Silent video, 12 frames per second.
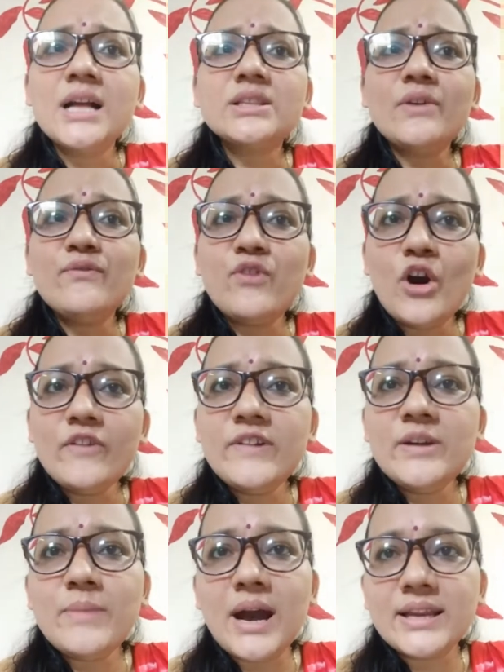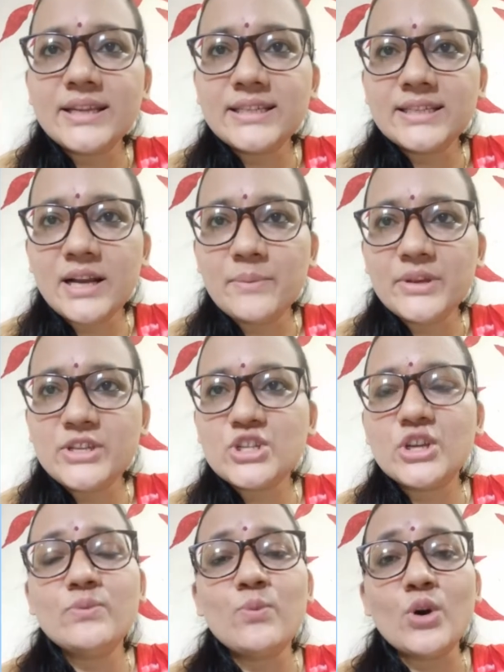The Foreign Market
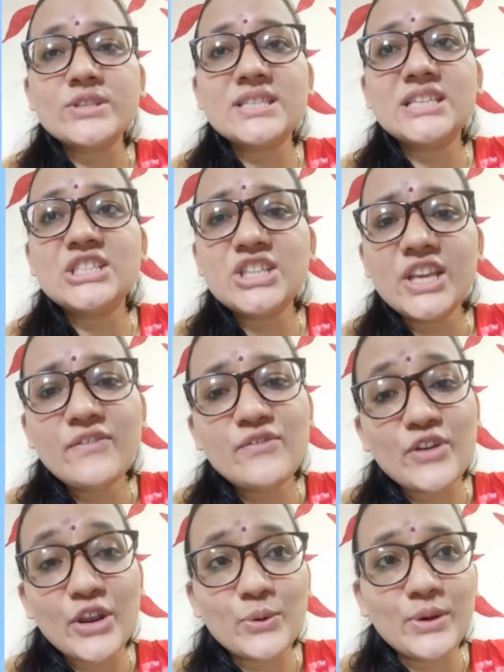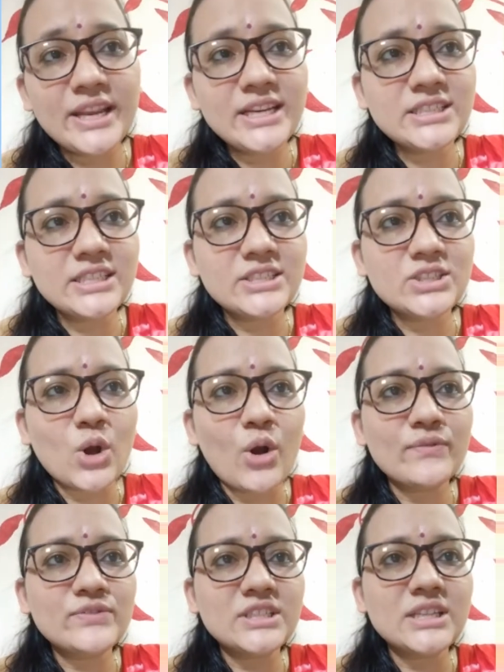Commission was the chief regulator
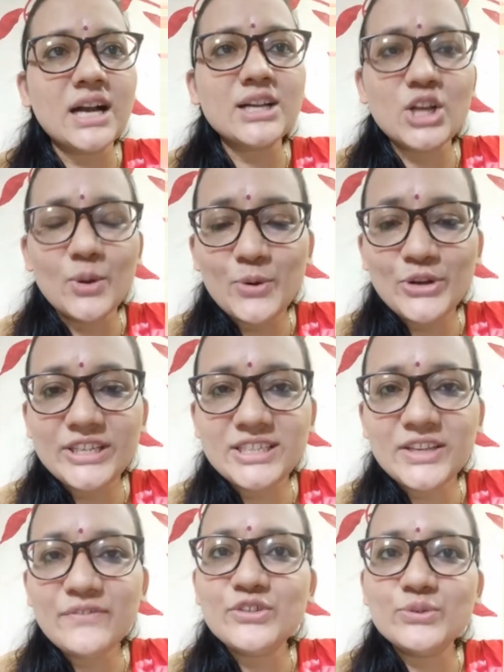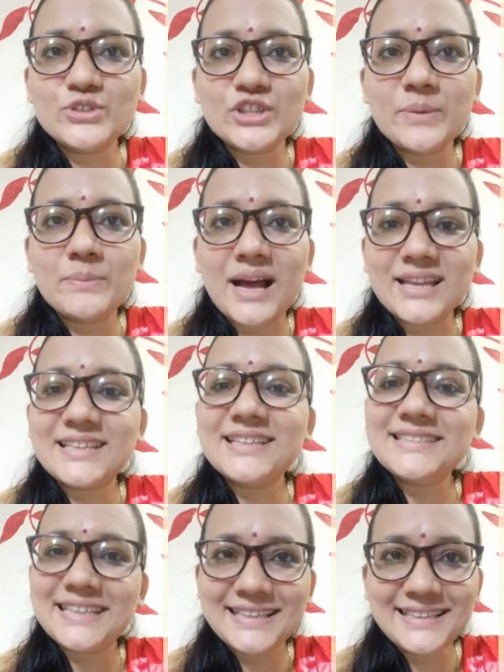of the commodity future
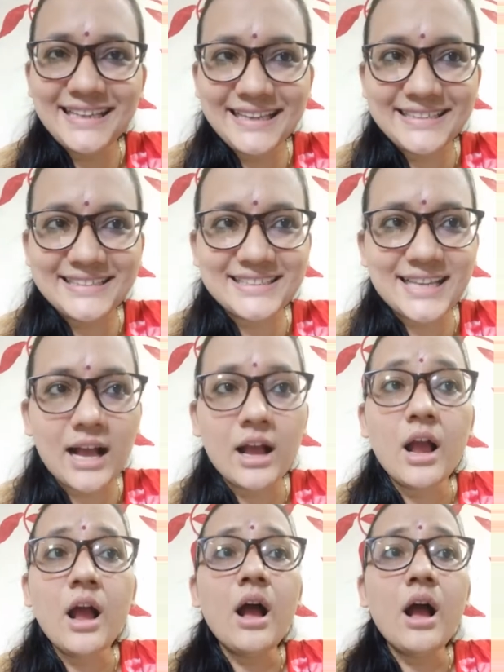market in India.